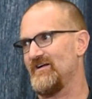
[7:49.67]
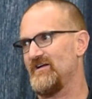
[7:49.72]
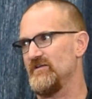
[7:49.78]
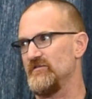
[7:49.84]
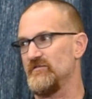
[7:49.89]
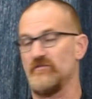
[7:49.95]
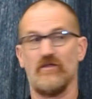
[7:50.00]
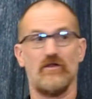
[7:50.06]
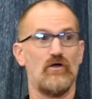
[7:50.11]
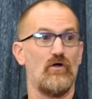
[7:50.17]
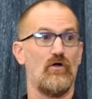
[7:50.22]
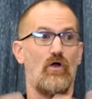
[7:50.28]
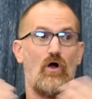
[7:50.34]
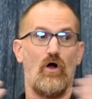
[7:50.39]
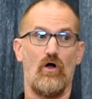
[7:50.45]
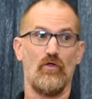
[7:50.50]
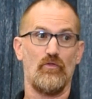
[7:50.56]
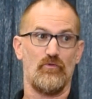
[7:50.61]
consider
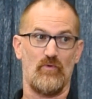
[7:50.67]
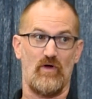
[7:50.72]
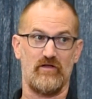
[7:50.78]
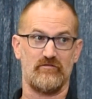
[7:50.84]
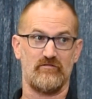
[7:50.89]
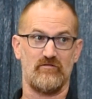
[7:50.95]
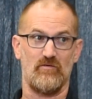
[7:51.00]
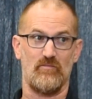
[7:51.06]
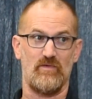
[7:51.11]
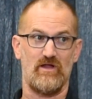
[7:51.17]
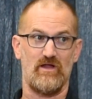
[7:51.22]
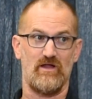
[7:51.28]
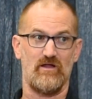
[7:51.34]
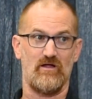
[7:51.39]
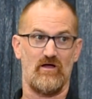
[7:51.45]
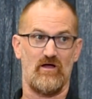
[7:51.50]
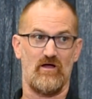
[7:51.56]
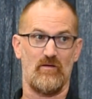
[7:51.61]
all threats to
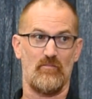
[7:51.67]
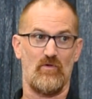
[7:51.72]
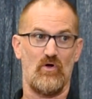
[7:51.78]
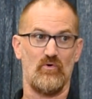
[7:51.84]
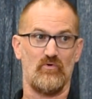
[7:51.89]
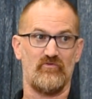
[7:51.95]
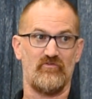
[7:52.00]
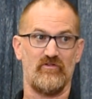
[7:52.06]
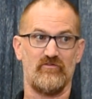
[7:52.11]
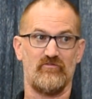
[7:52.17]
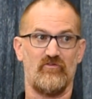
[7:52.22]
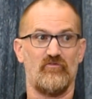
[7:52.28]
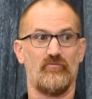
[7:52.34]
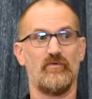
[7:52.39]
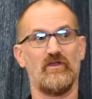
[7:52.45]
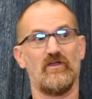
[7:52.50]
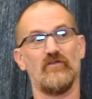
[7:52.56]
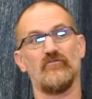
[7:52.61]
be hoaxes
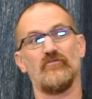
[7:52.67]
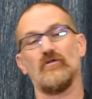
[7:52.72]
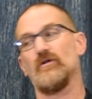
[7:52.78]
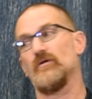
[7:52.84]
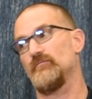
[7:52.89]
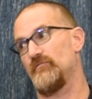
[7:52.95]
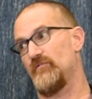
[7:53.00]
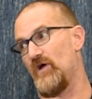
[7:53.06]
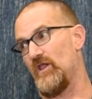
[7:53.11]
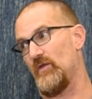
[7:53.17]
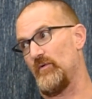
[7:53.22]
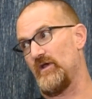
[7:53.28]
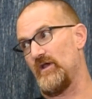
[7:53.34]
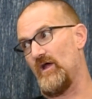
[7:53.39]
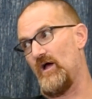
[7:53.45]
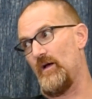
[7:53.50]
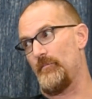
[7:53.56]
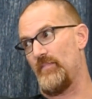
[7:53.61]
just because they're
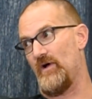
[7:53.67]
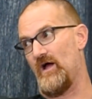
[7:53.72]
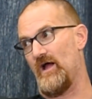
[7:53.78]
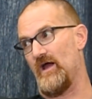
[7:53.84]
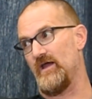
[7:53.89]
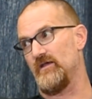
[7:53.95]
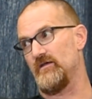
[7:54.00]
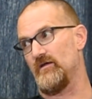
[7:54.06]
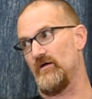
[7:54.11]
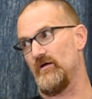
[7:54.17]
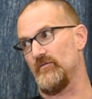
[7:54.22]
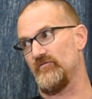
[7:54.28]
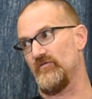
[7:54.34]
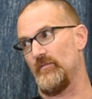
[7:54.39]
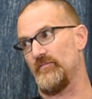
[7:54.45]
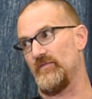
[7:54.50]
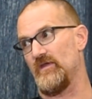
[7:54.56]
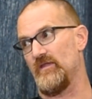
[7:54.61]
following up behind
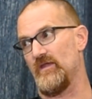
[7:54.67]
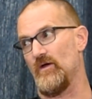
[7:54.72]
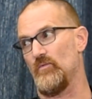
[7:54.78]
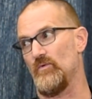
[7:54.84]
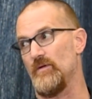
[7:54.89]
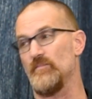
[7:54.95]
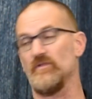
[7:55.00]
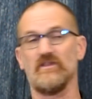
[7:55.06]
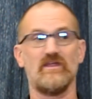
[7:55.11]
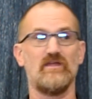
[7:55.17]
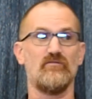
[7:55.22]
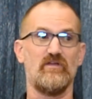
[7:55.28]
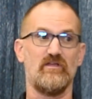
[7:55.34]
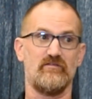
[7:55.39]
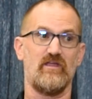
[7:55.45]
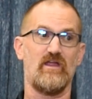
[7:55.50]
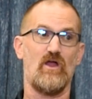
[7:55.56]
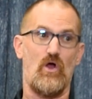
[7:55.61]
something that we believe
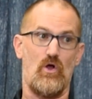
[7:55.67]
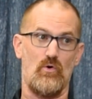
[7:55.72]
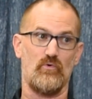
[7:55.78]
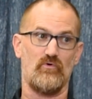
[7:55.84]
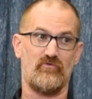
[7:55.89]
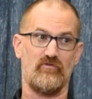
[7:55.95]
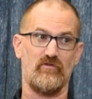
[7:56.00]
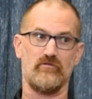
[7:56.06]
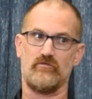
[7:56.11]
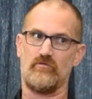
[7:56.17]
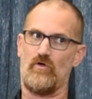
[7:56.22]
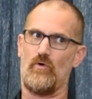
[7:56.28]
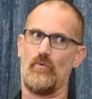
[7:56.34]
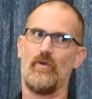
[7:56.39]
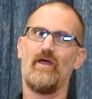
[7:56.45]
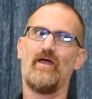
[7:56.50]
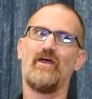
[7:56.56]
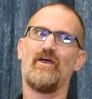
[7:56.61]
is a hoax. And
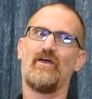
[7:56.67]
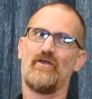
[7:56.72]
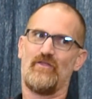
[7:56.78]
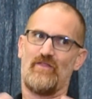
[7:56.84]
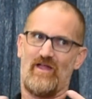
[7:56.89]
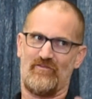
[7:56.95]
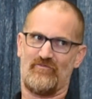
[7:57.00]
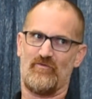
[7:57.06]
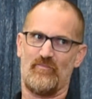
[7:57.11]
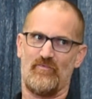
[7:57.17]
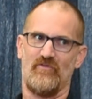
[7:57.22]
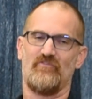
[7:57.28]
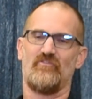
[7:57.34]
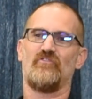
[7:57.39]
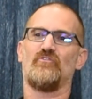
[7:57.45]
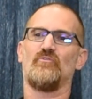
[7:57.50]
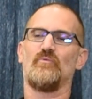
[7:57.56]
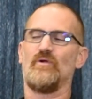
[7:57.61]
so that's the
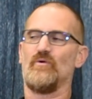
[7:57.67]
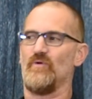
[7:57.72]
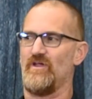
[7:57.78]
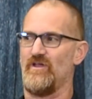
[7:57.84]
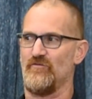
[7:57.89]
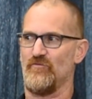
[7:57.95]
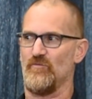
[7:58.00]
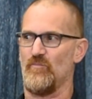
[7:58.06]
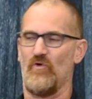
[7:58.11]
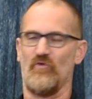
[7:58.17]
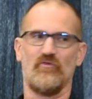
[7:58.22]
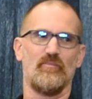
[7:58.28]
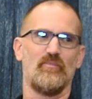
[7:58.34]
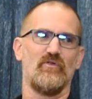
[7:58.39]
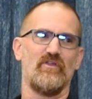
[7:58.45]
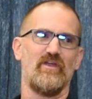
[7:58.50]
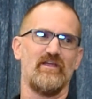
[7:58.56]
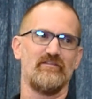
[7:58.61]
position we were in for
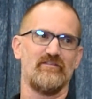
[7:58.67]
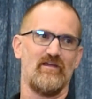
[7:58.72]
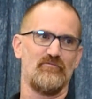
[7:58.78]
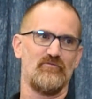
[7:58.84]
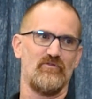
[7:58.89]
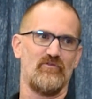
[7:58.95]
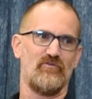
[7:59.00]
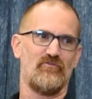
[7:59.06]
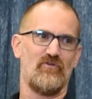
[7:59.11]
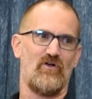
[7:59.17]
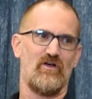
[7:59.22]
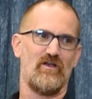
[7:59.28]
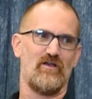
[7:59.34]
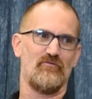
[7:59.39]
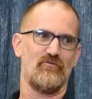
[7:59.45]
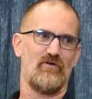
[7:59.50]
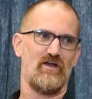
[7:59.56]
multiple days after this started on a